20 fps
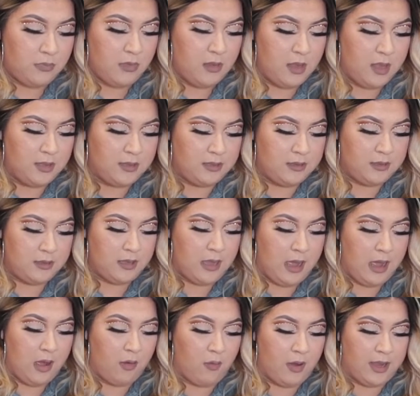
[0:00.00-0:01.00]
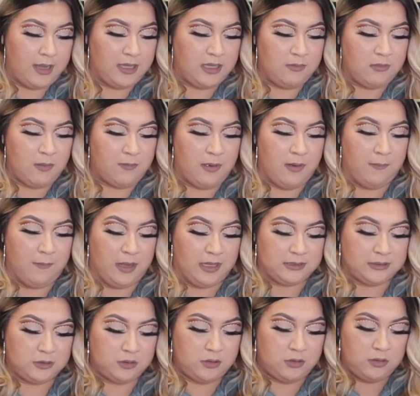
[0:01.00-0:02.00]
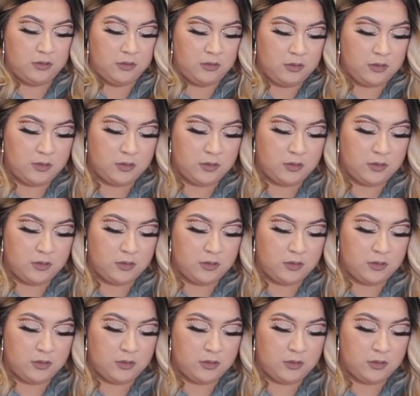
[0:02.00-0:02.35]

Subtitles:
And this is how I eat my pambazo.